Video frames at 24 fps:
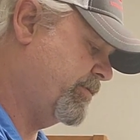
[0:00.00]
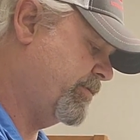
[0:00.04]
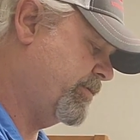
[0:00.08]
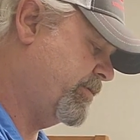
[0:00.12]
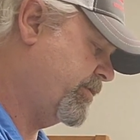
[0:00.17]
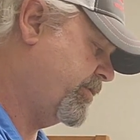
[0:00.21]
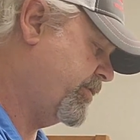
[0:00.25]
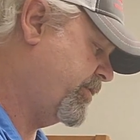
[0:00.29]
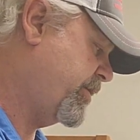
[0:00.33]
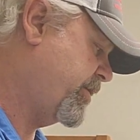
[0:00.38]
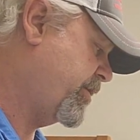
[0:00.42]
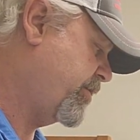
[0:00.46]

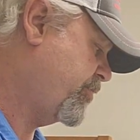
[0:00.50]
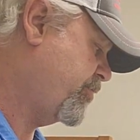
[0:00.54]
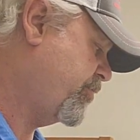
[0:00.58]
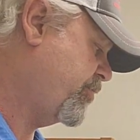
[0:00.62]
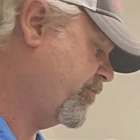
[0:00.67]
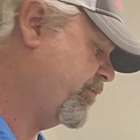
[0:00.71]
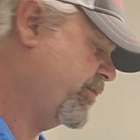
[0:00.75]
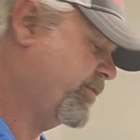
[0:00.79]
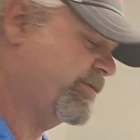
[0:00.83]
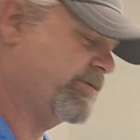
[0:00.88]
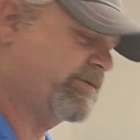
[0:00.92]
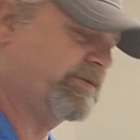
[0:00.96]
and then of
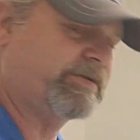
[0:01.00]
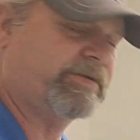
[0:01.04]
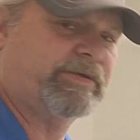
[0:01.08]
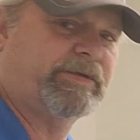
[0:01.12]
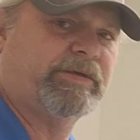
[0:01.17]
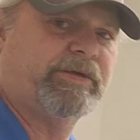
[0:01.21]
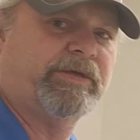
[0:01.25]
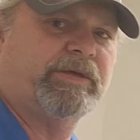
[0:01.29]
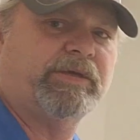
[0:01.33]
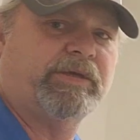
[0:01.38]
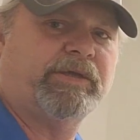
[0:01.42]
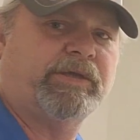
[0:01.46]
course
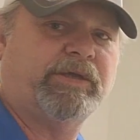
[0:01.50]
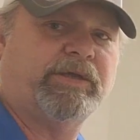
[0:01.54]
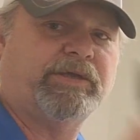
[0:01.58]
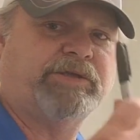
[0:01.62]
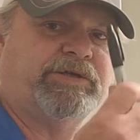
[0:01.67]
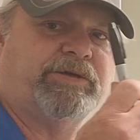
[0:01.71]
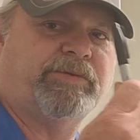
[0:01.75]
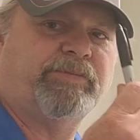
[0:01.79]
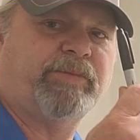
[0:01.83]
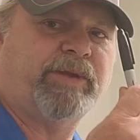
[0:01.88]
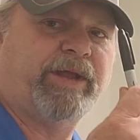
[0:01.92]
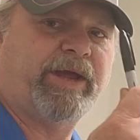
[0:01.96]
get
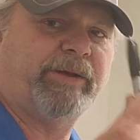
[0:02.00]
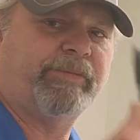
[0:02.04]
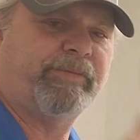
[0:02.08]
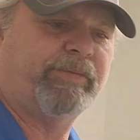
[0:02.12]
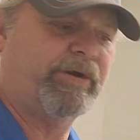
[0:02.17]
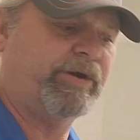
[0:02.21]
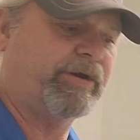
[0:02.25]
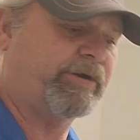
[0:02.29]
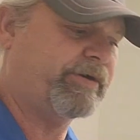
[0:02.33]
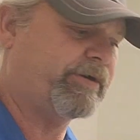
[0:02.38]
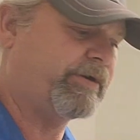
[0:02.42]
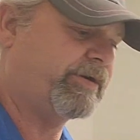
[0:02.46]
you a black
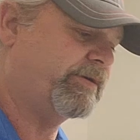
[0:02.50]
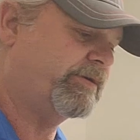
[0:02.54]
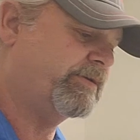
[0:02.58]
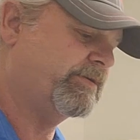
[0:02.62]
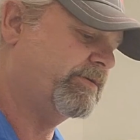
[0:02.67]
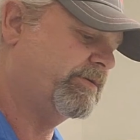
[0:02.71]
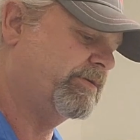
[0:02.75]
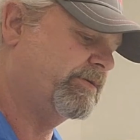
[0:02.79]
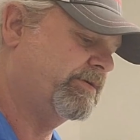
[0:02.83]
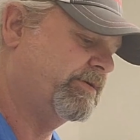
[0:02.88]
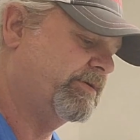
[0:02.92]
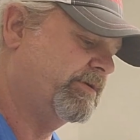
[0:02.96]
marker
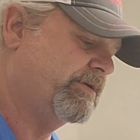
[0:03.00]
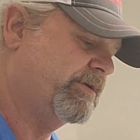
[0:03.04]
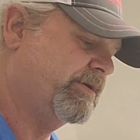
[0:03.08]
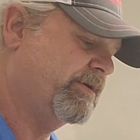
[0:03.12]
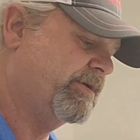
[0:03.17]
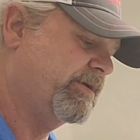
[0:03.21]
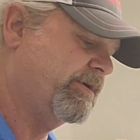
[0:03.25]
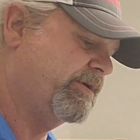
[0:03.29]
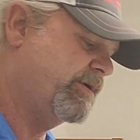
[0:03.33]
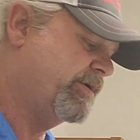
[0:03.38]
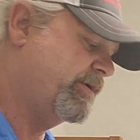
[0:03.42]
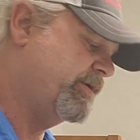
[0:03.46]

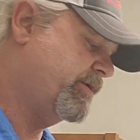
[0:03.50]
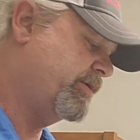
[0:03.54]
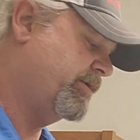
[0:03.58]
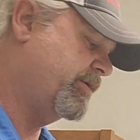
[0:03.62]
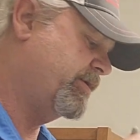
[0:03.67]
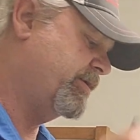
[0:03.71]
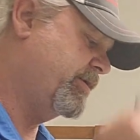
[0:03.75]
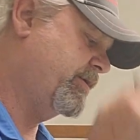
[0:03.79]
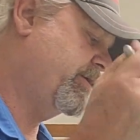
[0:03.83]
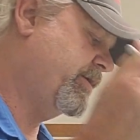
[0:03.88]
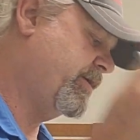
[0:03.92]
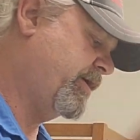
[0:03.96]

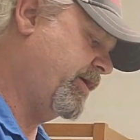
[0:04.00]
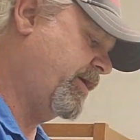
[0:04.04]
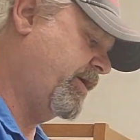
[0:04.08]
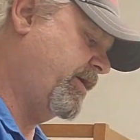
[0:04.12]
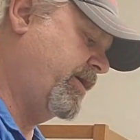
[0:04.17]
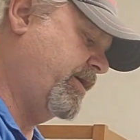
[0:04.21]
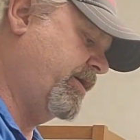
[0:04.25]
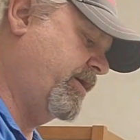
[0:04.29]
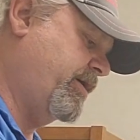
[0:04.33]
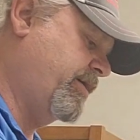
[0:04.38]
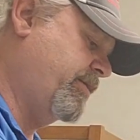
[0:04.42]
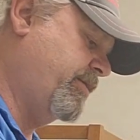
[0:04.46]

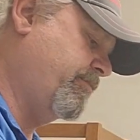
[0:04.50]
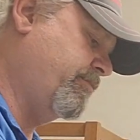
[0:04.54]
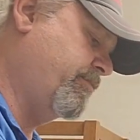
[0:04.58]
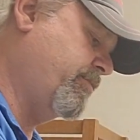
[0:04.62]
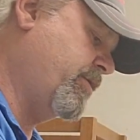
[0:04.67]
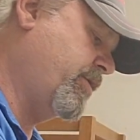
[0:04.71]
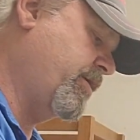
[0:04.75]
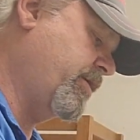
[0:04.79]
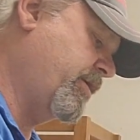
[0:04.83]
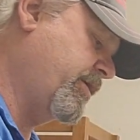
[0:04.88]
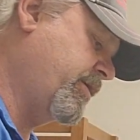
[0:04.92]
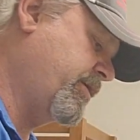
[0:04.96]
and
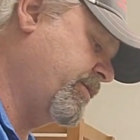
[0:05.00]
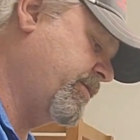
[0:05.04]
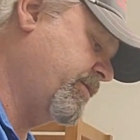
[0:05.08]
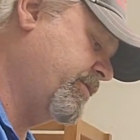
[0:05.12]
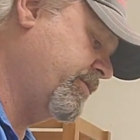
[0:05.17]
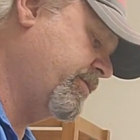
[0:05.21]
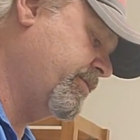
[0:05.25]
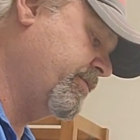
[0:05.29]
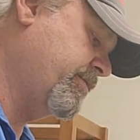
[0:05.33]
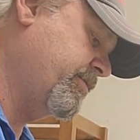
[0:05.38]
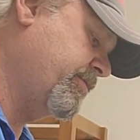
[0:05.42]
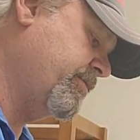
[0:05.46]
mark
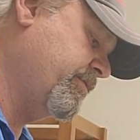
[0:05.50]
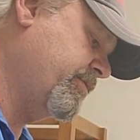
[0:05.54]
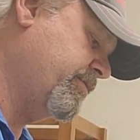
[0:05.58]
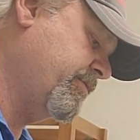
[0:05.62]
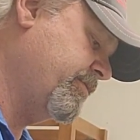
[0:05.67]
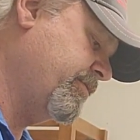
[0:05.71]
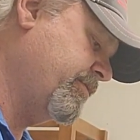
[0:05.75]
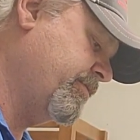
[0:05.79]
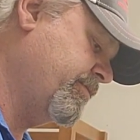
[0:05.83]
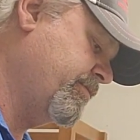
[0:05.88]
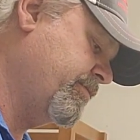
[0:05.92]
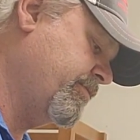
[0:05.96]

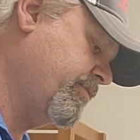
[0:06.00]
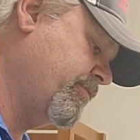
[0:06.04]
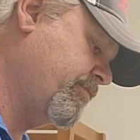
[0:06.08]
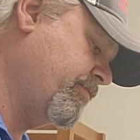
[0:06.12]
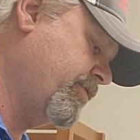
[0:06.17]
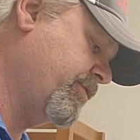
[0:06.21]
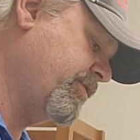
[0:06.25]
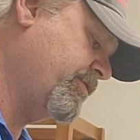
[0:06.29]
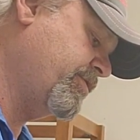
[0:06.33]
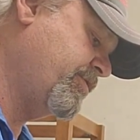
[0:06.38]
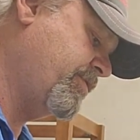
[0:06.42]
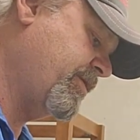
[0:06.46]

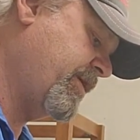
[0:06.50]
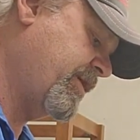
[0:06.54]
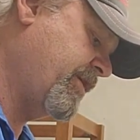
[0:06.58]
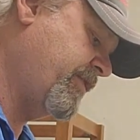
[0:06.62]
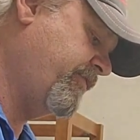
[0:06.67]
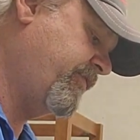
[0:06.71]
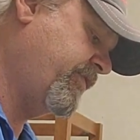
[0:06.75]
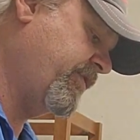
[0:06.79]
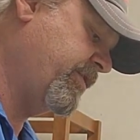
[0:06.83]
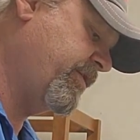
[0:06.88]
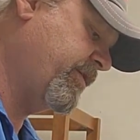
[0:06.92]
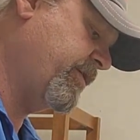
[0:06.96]
what you
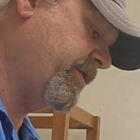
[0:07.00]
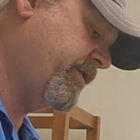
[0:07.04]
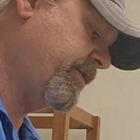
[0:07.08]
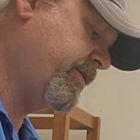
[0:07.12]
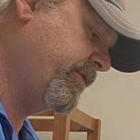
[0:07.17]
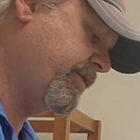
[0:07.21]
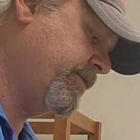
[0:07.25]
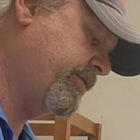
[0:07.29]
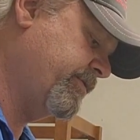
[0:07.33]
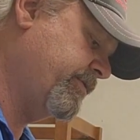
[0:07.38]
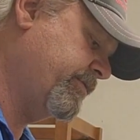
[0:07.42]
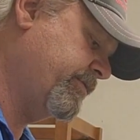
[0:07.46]
have in there.